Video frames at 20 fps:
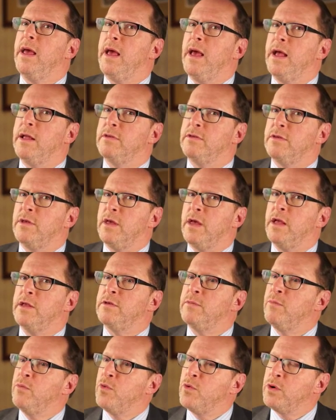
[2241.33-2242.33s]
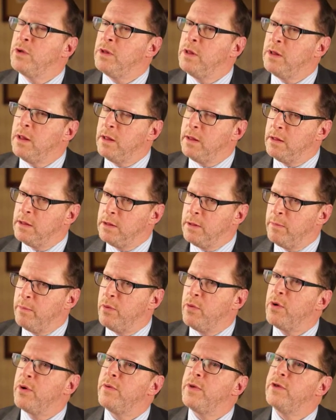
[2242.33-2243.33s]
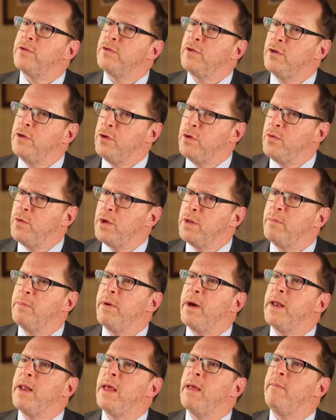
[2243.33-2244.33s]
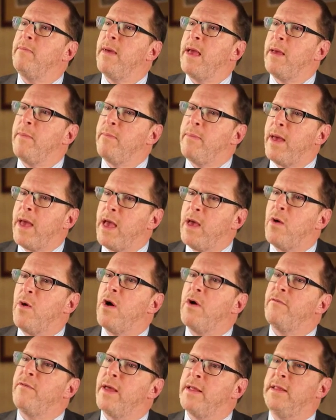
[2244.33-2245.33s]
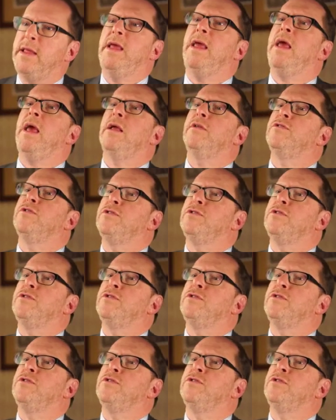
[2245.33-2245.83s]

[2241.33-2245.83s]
it's more laborious to do it, but it may pay off at the end.